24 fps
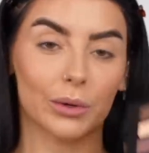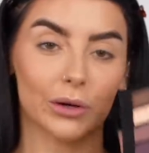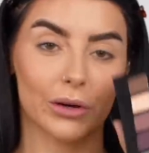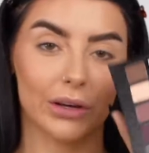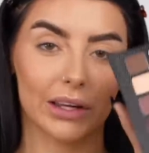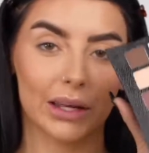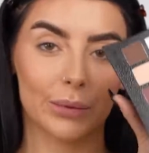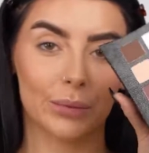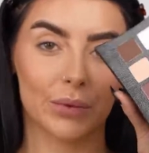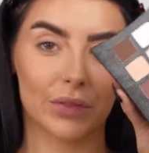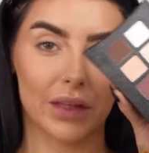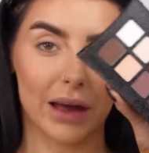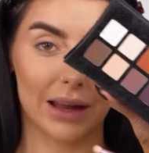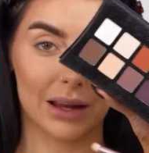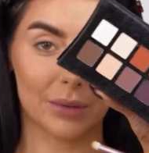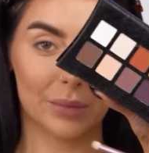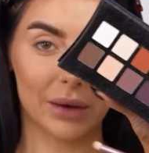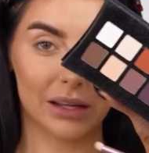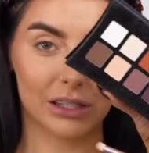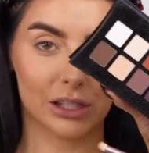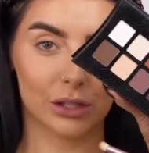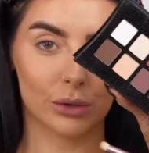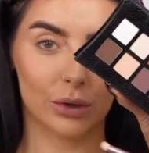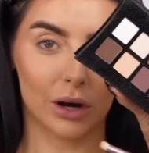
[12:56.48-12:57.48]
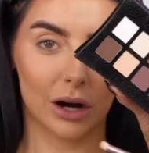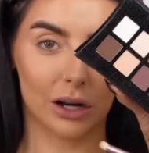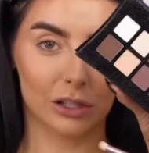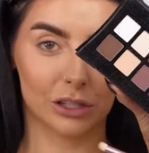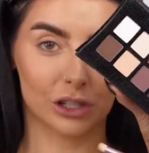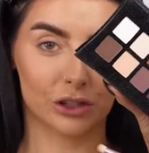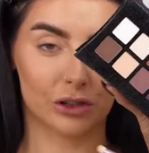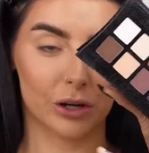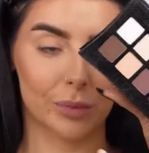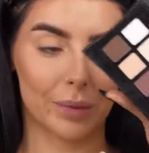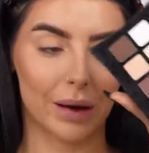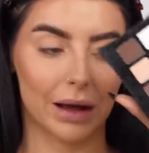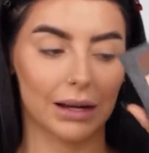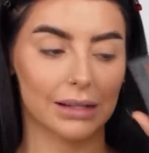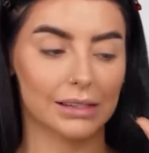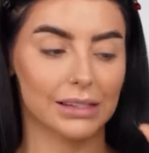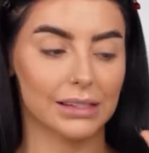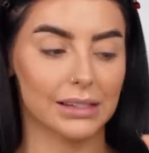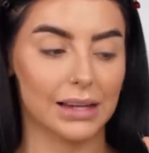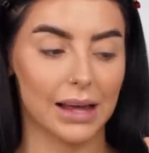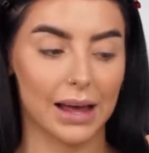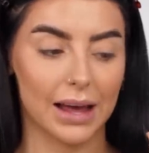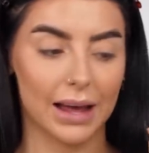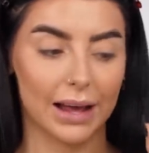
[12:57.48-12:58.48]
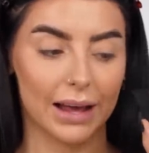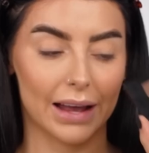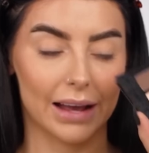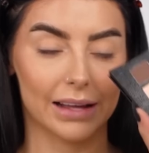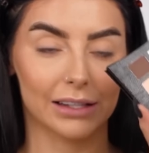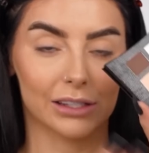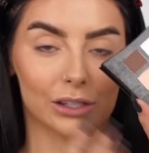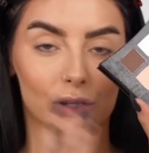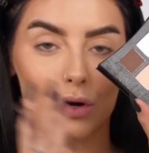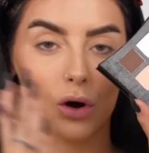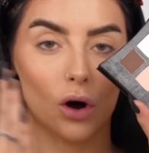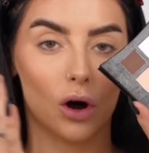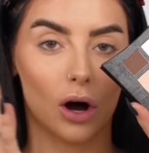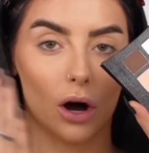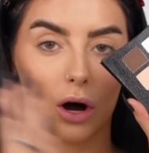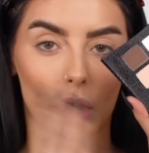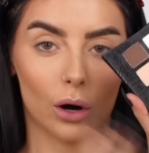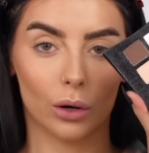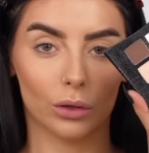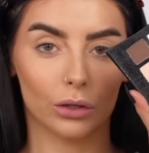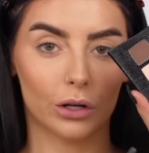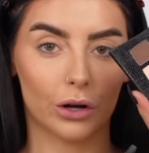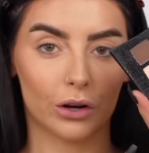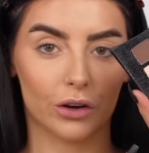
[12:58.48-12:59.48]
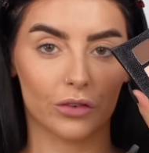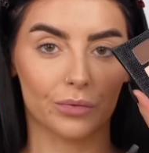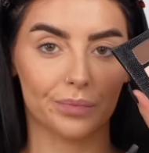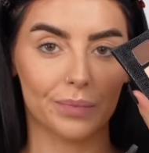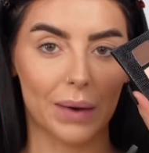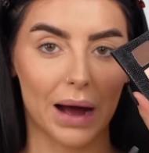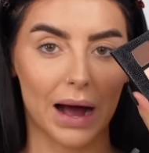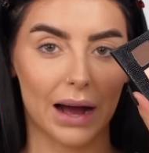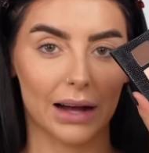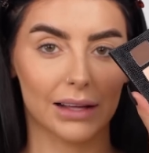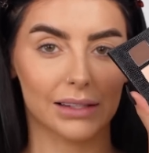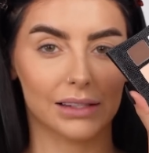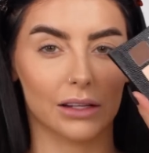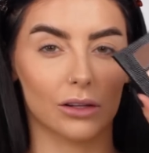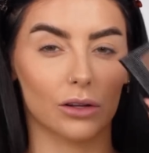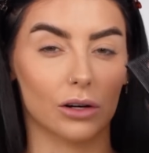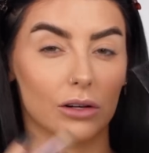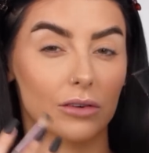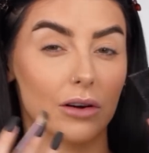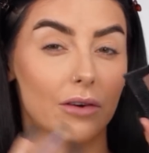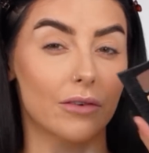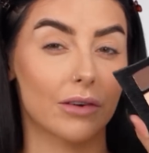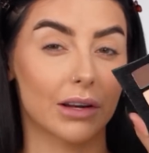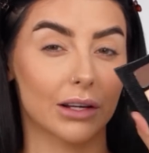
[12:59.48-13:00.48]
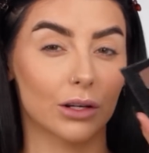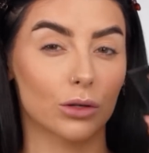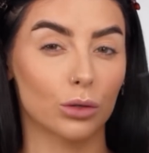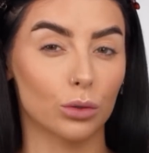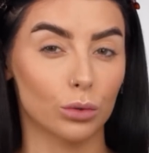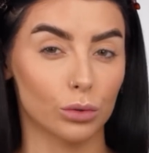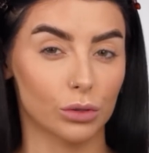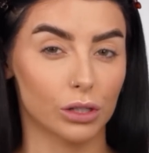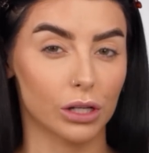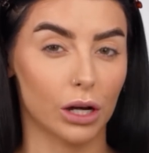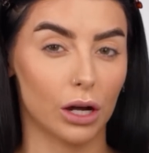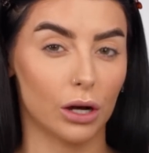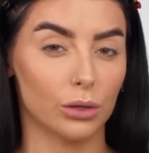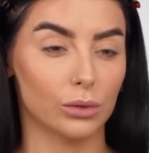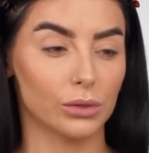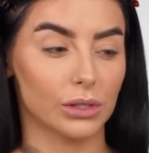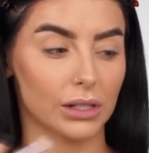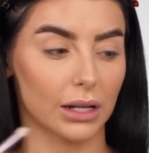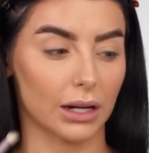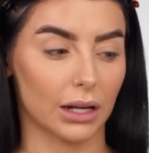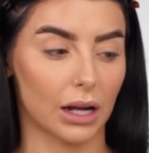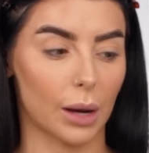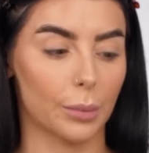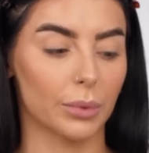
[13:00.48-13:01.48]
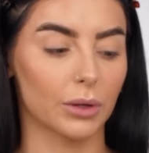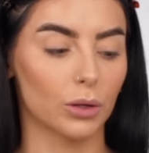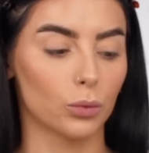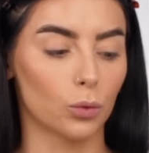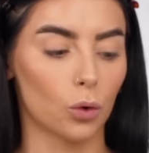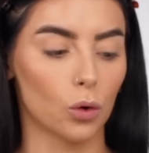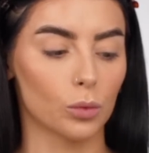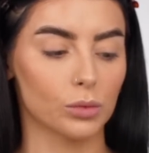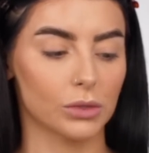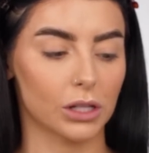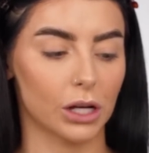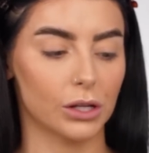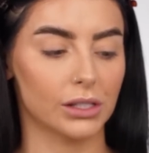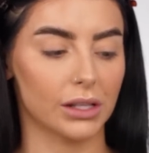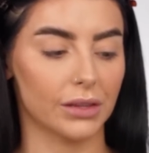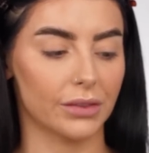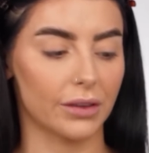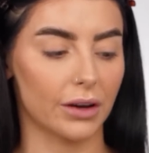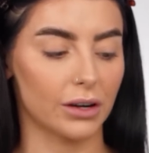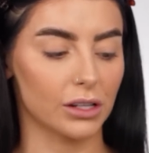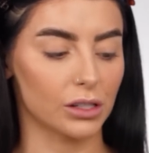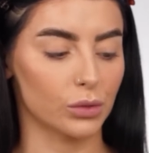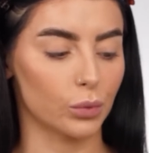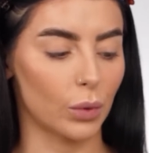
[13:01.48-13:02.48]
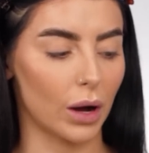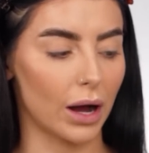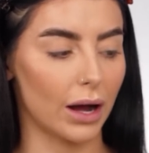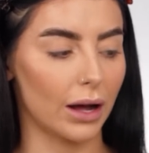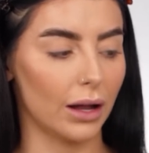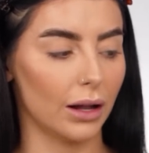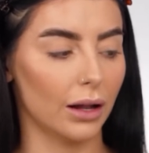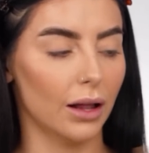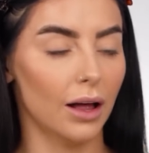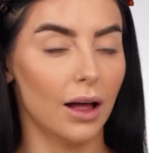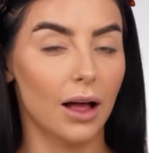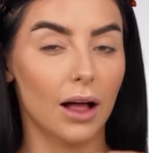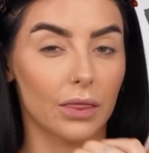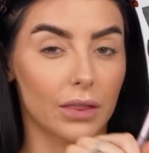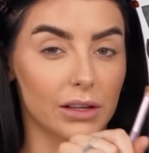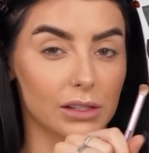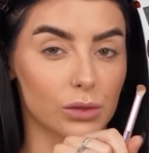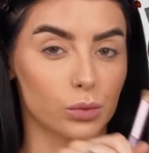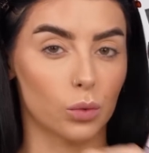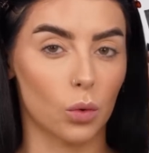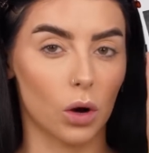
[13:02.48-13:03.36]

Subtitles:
I'm going in with the Elemental Artistry palette today. It's got a whole load of mattes, a lot of really, really cool tones, and a couple of warm tones in there as well. There's